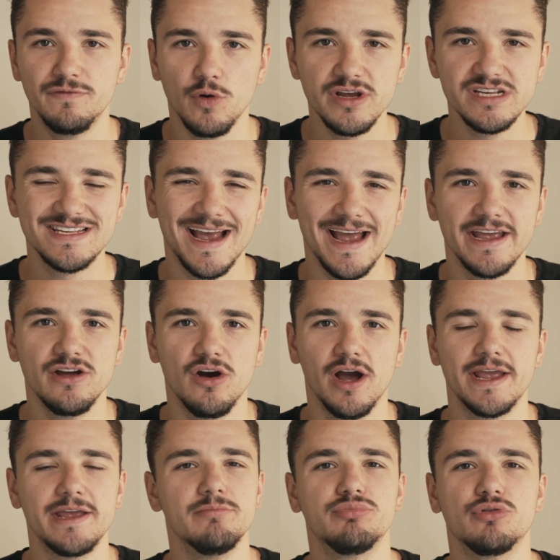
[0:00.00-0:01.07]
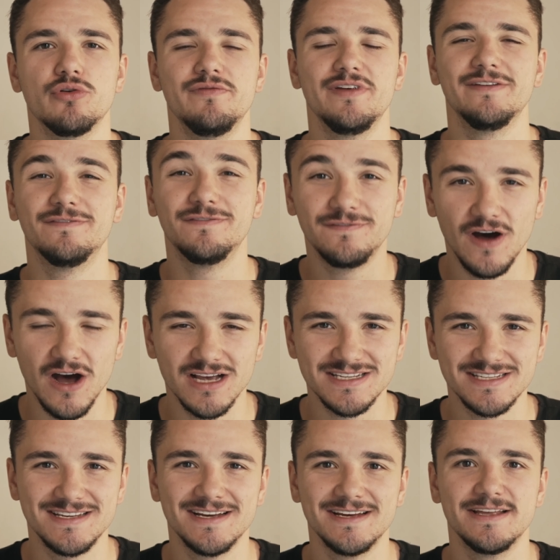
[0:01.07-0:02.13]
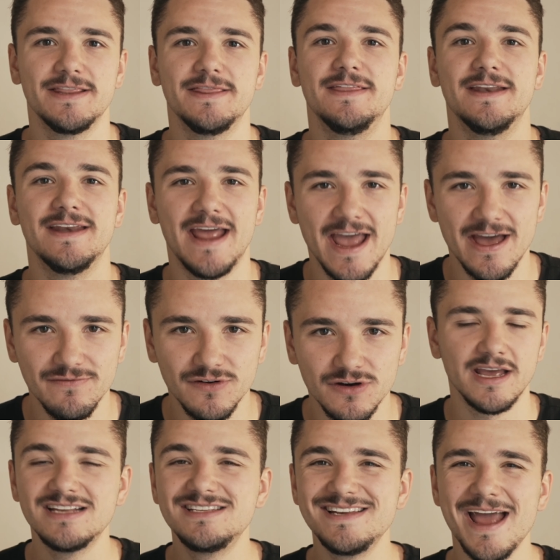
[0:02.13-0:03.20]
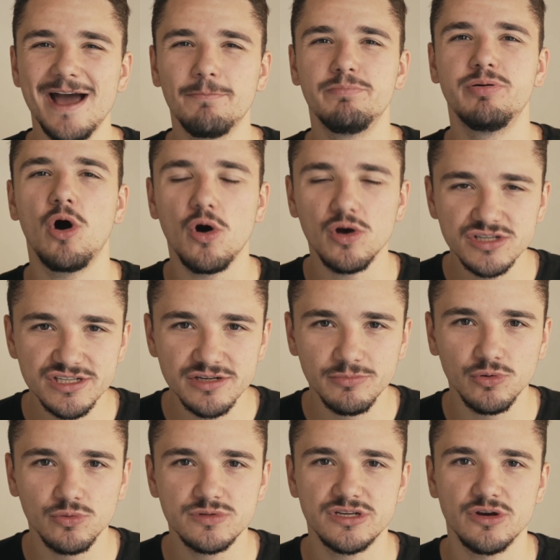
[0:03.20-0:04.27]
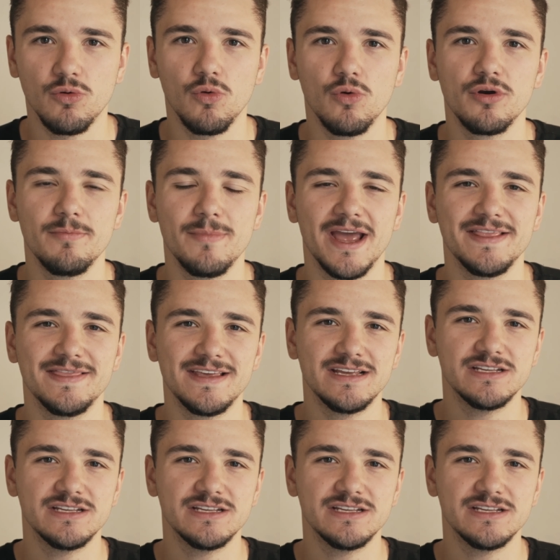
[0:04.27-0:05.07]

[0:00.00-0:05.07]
voice AI improving faster than ever, it's now possible to automate the